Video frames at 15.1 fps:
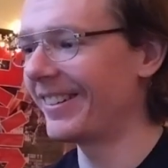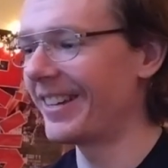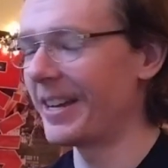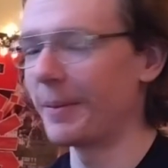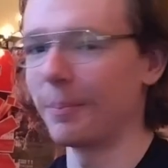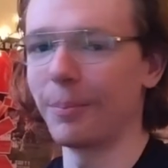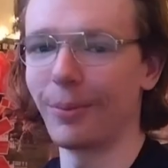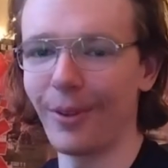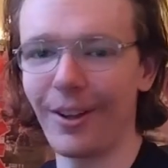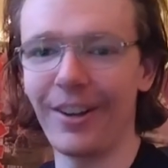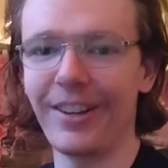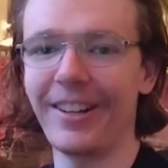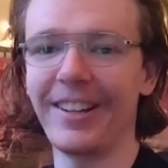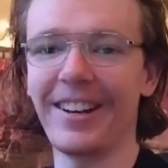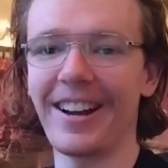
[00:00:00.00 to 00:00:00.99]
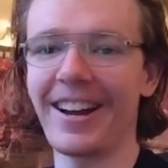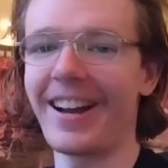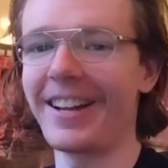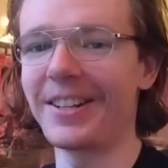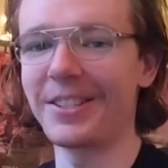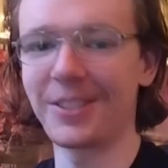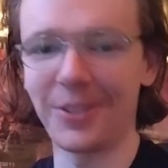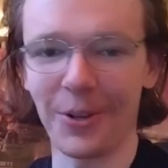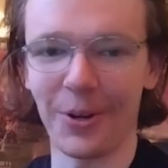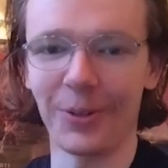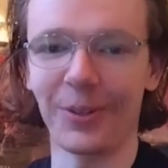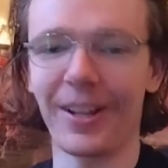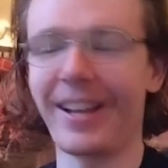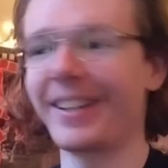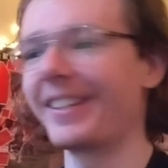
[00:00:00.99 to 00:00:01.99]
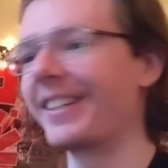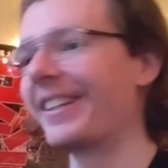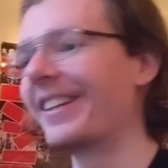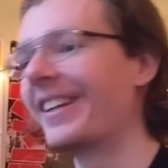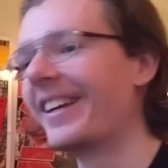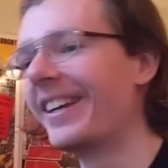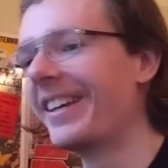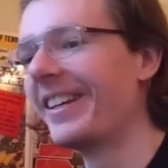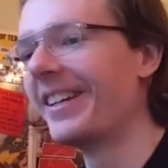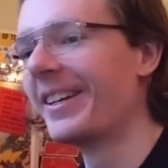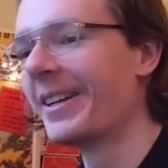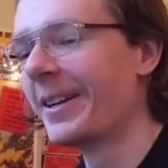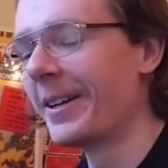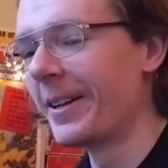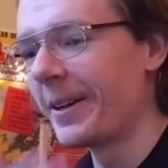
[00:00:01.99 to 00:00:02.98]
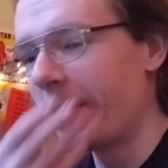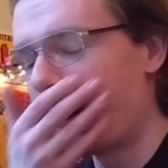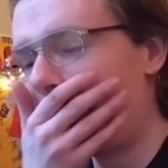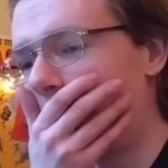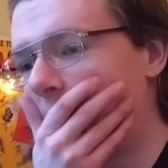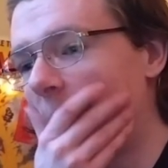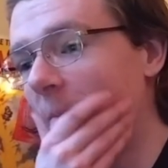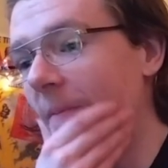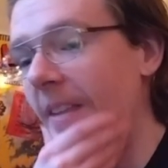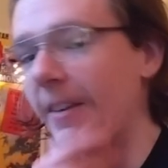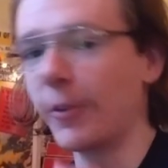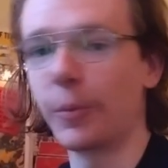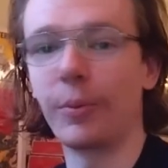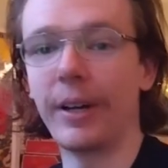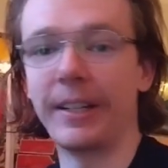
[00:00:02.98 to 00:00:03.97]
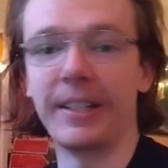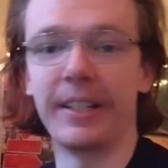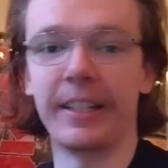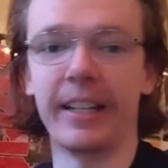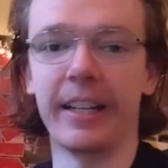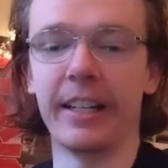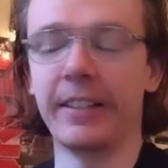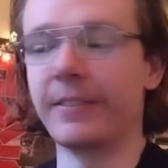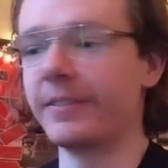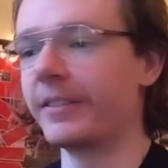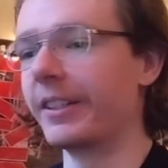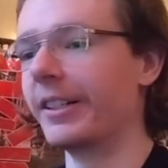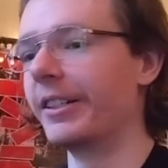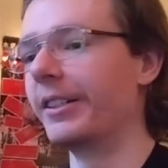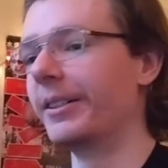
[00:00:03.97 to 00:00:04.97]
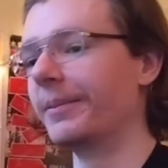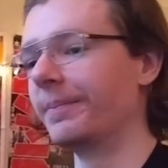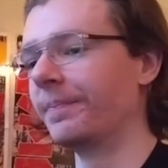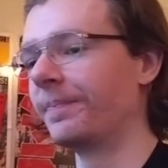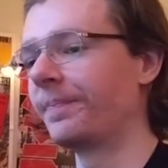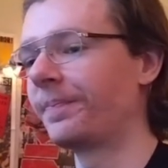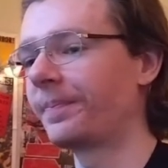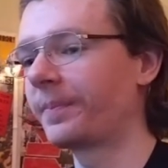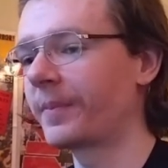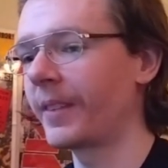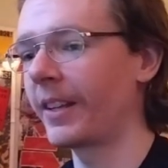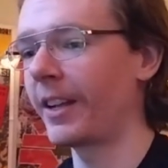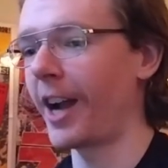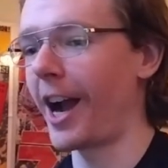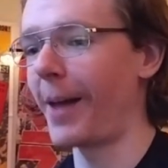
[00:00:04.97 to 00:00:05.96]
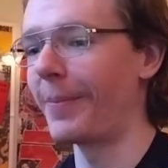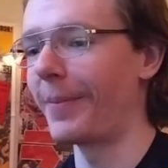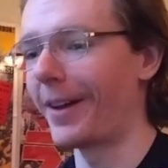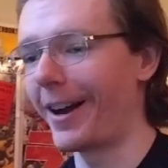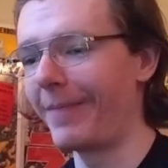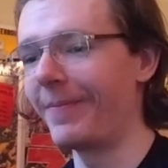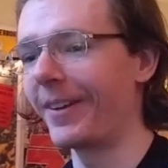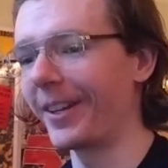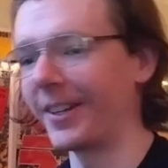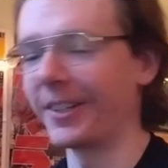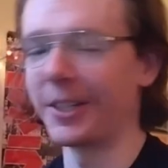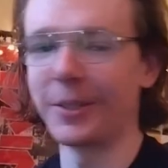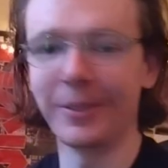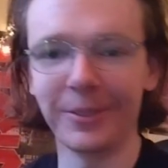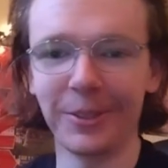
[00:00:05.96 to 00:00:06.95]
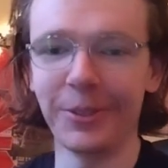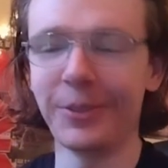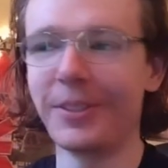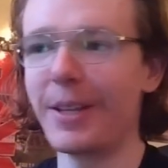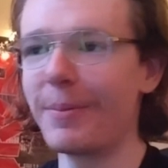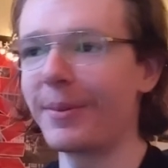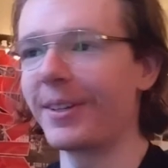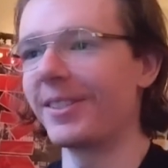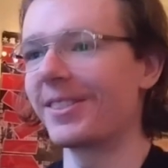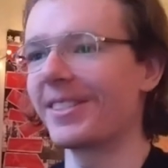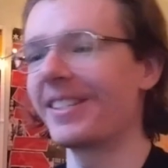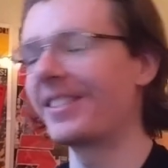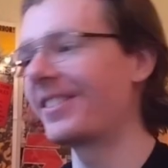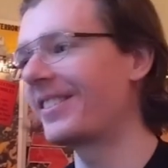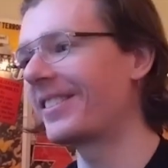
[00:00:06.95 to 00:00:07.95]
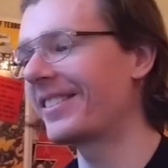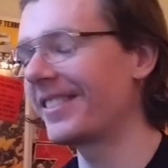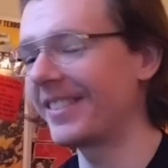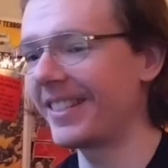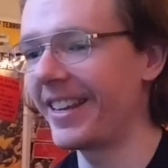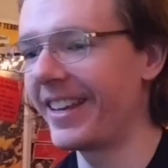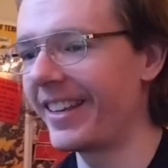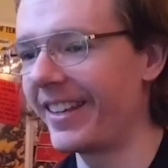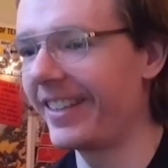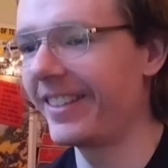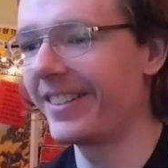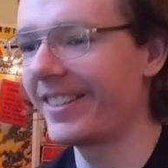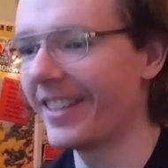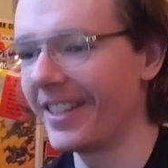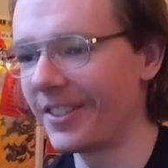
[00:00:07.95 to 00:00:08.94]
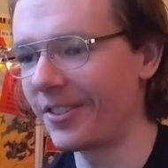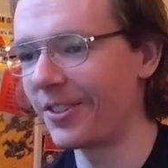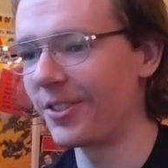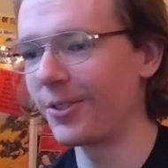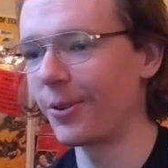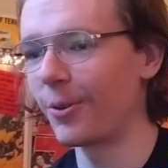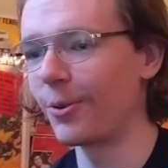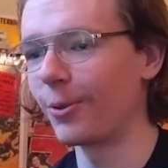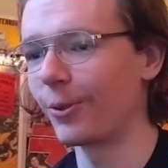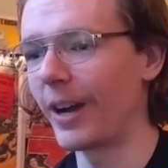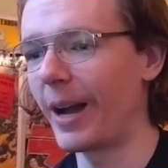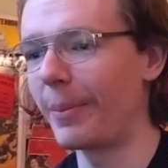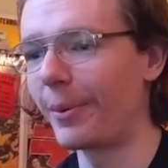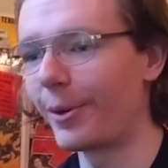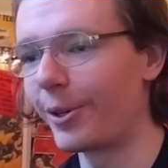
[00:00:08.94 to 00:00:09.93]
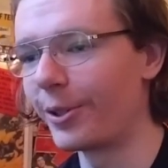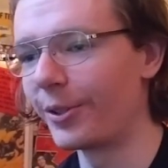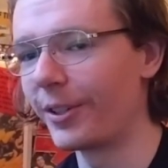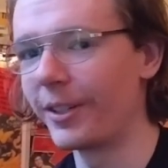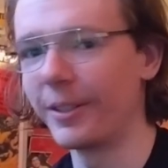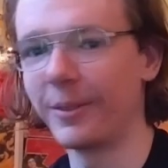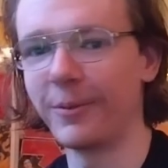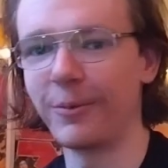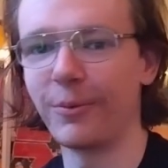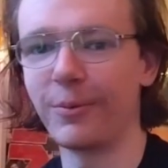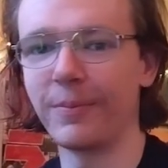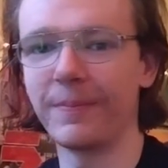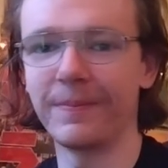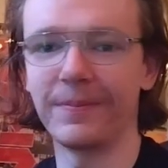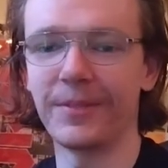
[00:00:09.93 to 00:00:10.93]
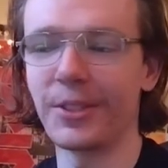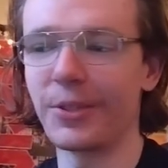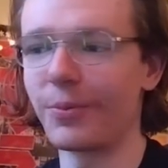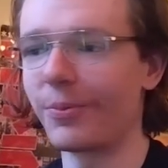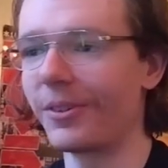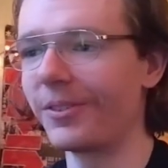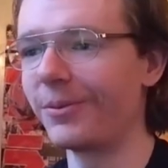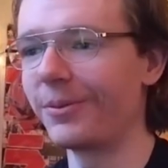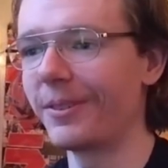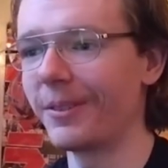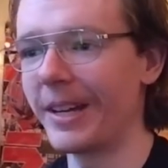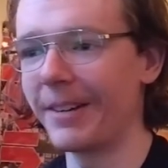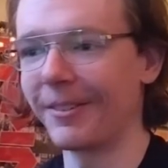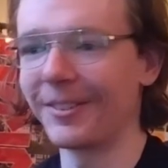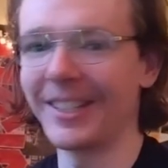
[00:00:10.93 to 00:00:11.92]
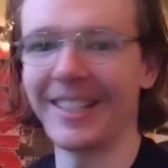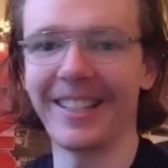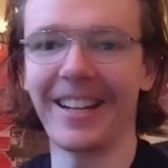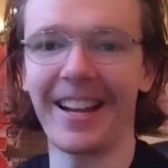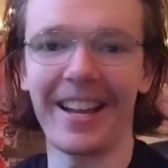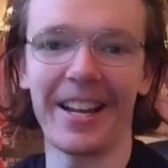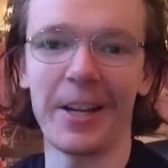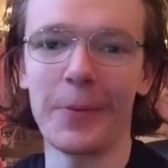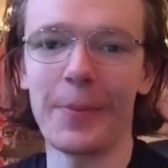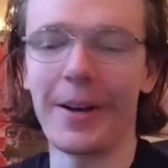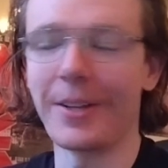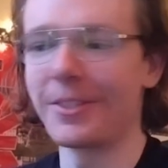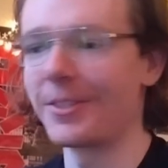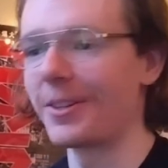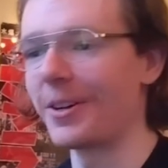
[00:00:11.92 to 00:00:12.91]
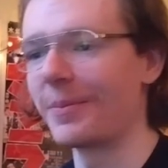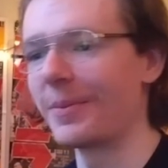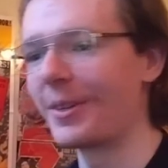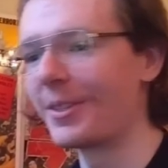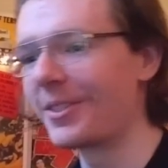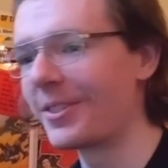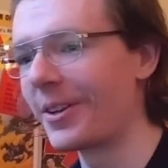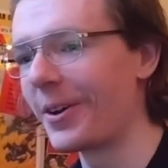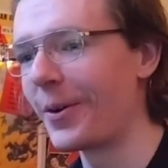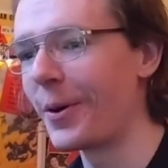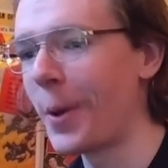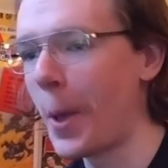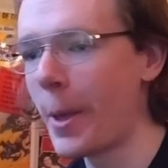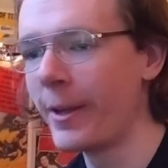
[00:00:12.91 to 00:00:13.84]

and Blood. I just don't like it. Never playing it again. I'm not gonna go in too deep because it's just a whole rabbit hole of just everything that I hate about zombies. So